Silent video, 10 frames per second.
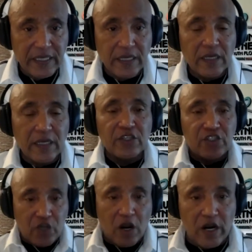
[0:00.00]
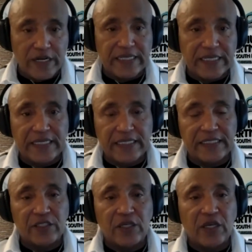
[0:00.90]
the target
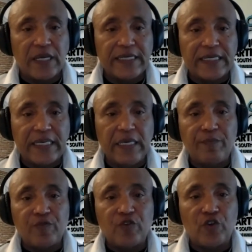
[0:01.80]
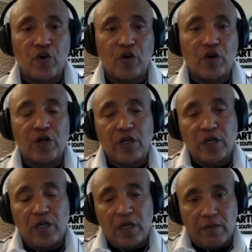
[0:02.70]
is keep your
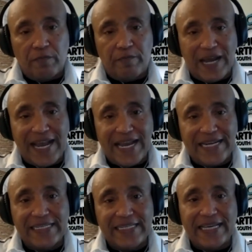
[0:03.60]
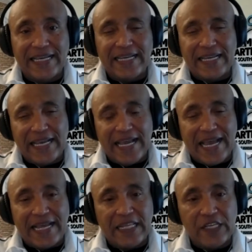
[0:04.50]
body
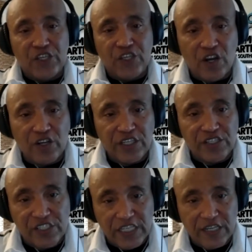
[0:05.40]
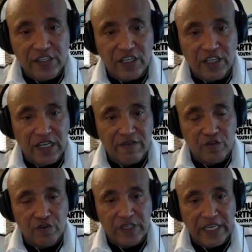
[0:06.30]
at the youngest cellular level
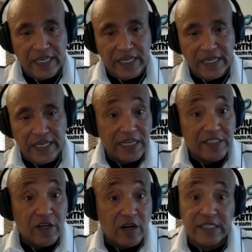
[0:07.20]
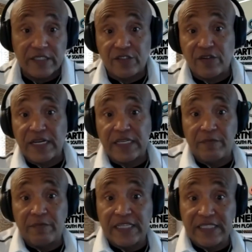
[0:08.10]
you can. So my target is to try to
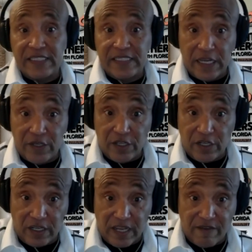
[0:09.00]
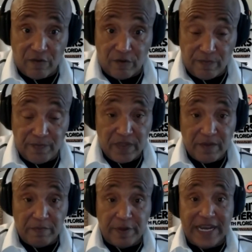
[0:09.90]
keep my cellular level
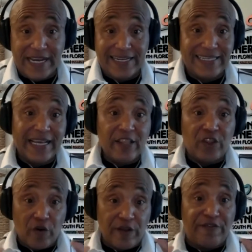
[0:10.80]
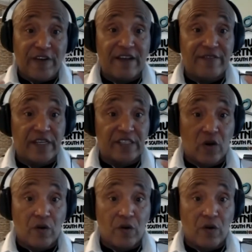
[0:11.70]
body 35 years old,